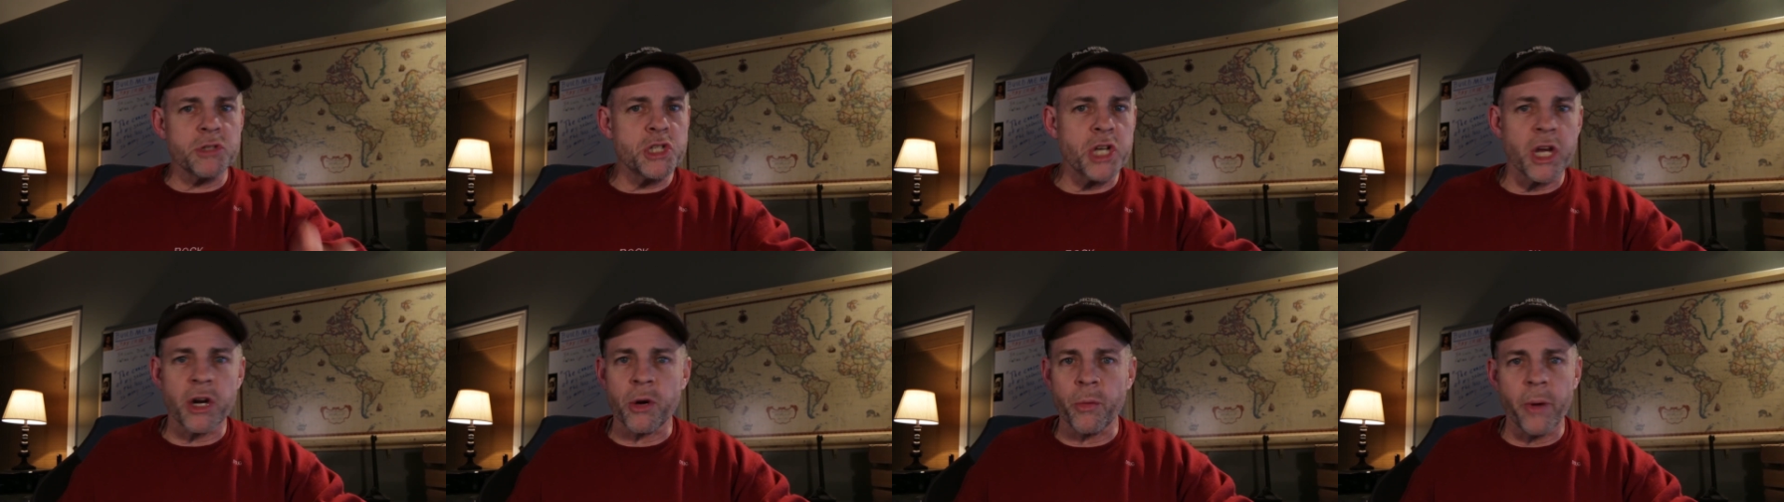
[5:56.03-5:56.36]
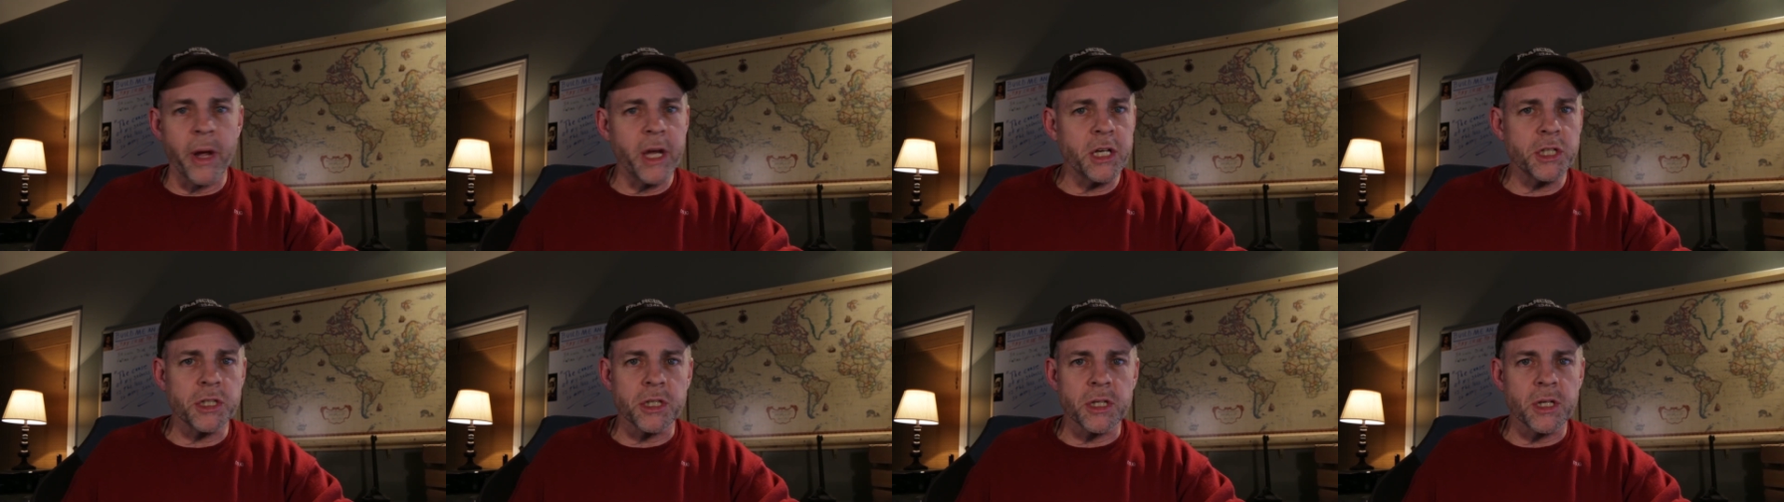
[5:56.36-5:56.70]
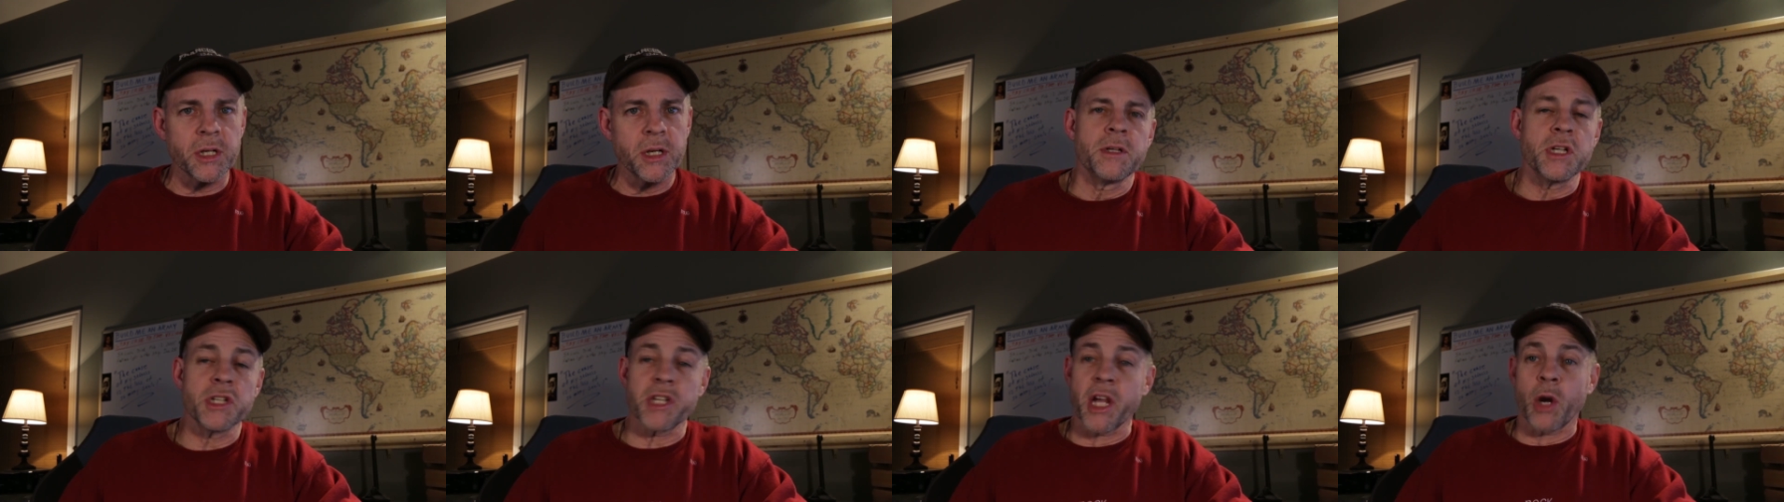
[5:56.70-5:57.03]

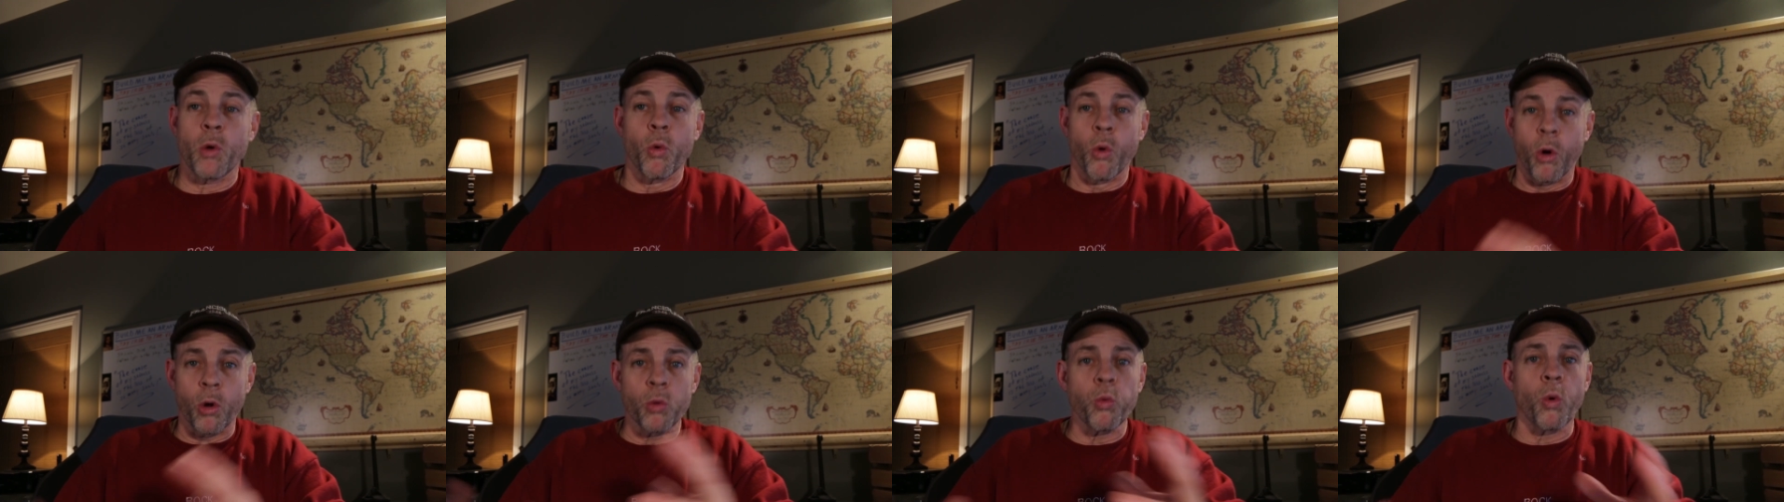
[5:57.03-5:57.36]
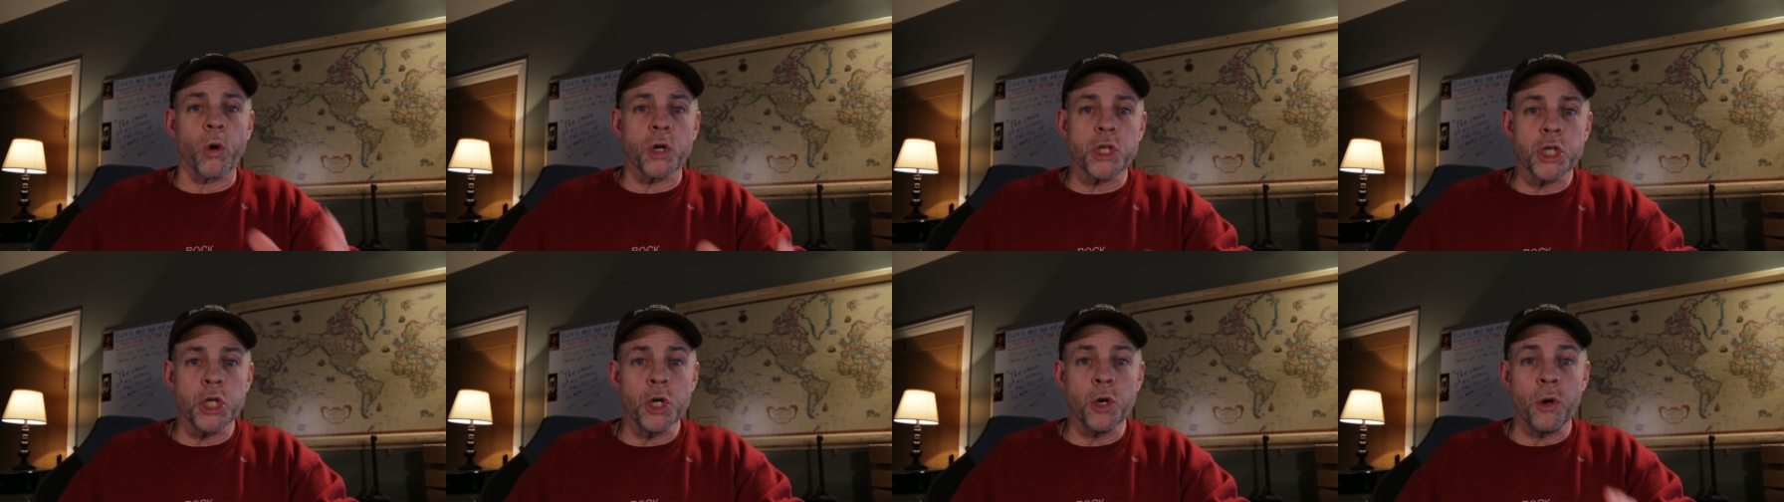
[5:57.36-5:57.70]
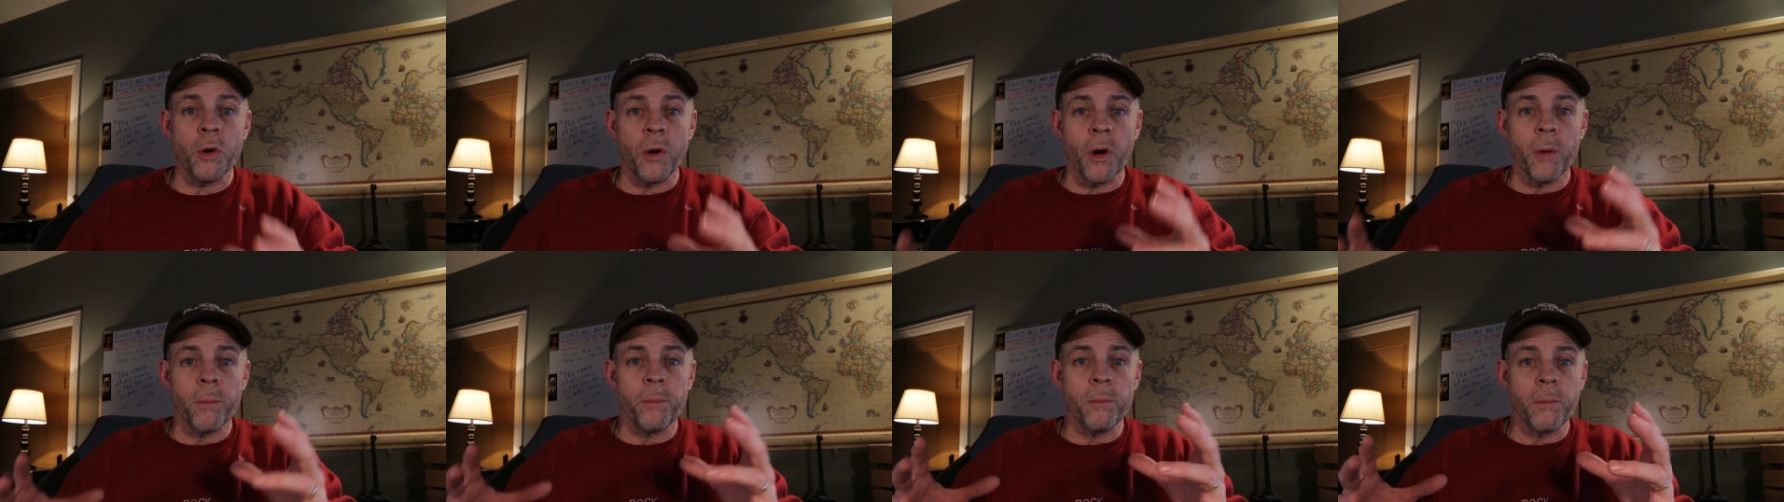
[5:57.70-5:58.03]
generation. Just like World War
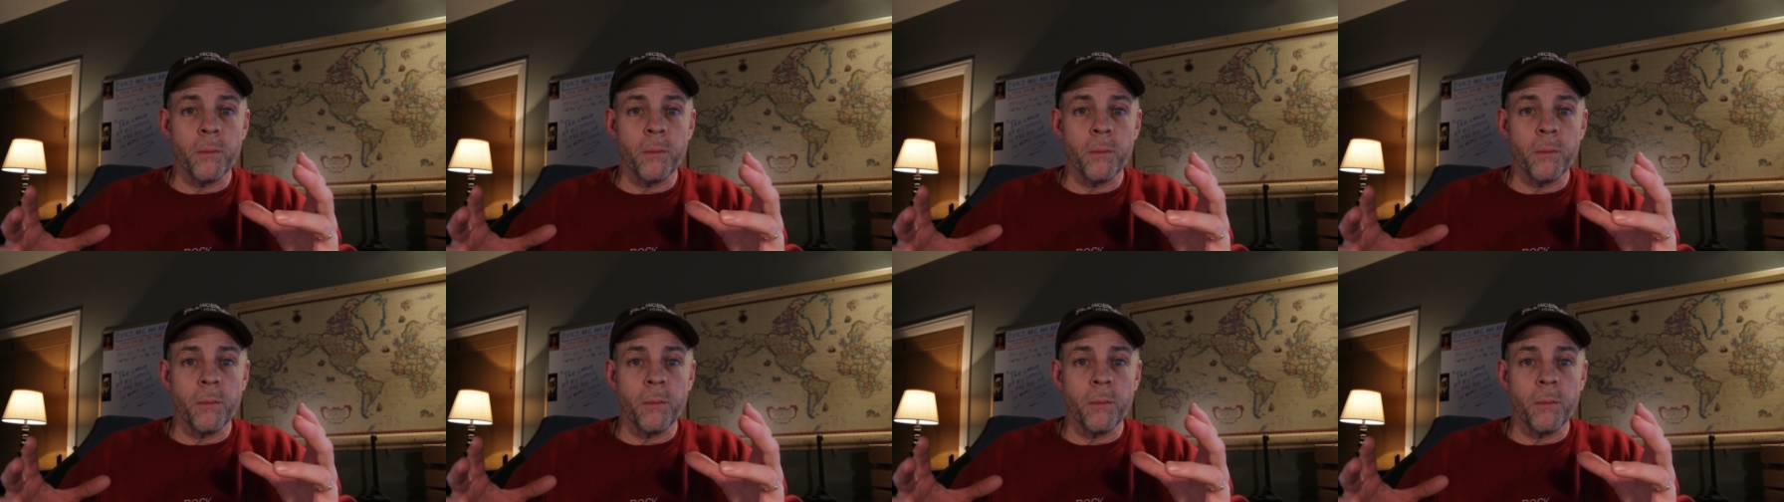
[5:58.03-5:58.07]
Two.